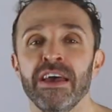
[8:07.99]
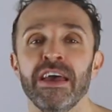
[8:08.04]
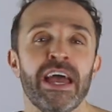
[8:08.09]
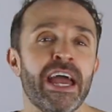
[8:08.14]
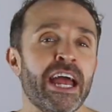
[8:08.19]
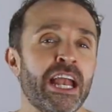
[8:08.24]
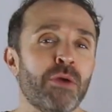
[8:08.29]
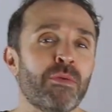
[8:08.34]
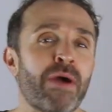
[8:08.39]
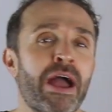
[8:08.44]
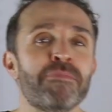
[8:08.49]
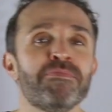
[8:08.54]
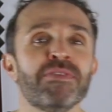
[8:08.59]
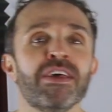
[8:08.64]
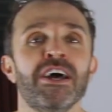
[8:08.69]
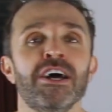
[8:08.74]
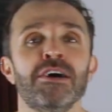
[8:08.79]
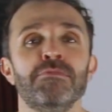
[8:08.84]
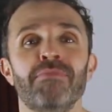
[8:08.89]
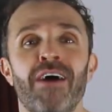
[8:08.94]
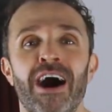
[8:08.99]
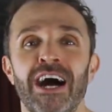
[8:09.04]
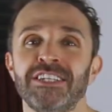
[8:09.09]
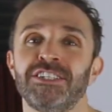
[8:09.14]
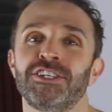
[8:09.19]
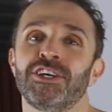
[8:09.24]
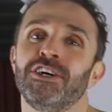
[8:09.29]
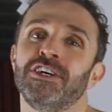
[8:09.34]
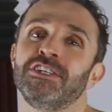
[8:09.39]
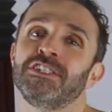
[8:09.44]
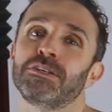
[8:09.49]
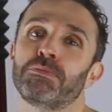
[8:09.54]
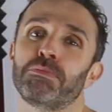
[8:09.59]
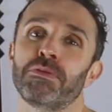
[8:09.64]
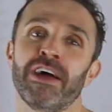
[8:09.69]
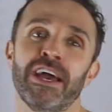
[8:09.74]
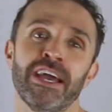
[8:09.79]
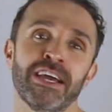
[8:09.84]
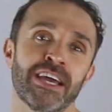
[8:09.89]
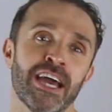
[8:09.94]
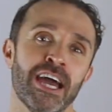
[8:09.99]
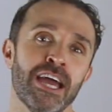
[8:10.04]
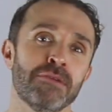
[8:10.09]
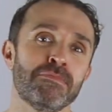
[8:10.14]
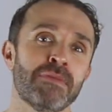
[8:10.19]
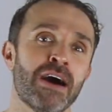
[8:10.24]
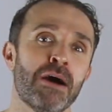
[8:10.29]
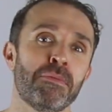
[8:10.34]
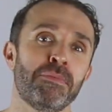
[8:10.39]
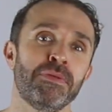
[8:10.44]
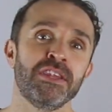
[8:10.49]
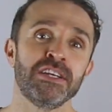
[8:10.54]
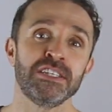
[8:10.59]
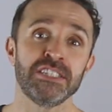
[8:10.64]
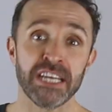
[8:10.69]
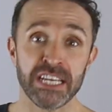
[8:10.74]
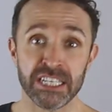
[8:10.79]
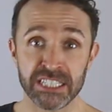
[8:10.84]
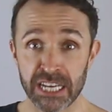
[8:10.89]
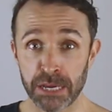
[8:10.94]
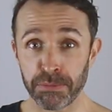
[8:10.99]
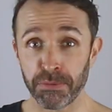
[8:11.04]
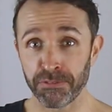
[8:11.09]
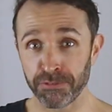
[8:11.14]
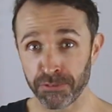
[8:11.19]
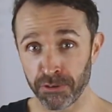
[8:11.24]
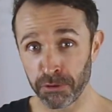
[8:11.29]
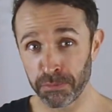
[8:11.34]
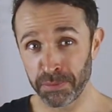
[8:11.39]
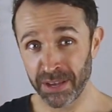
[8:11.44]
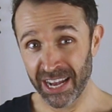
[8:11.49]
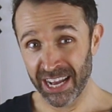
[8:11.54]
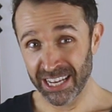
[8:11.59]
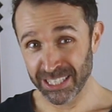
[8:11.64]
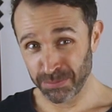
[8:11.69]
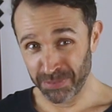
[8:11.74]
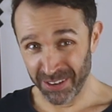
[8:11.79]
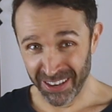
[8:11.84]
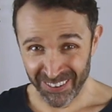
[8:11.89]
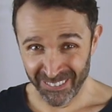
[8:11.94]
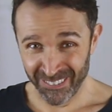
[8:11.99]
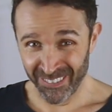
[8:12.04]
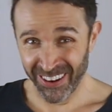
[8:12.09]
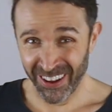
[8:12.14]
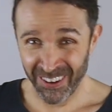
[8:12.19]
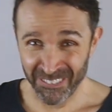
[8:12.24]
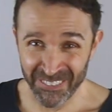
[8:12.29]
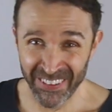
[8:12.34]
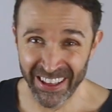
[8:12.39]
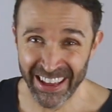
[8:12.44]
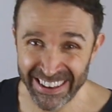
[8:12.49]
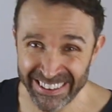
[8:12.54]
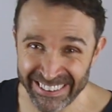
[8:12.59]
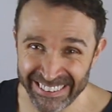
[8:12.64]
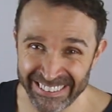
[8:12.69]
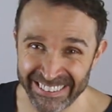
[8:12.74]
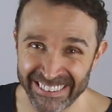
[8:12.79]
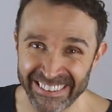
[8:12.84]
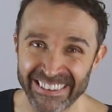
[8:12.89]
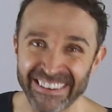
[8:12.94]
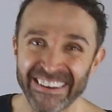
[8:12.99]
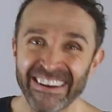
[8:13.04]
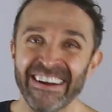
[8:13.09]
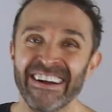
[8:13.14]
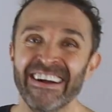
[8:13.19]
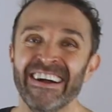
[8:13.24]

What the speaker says: Anyway, my turn to play came up and the DJ before me asked me what I planned to do.